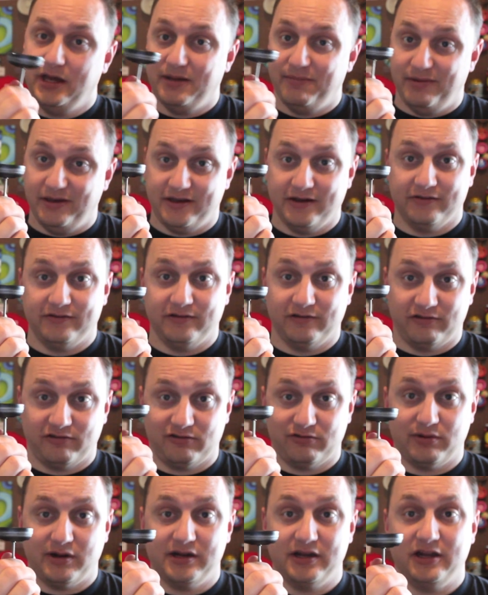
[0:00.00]
Because it's
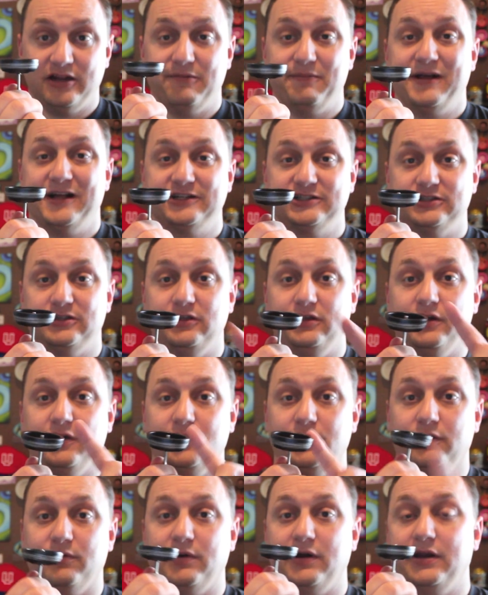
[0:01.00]
threaded to match the
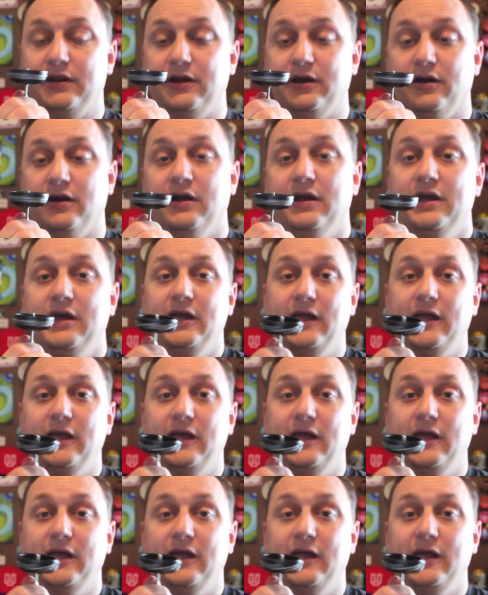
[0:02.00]
yo-yo right here.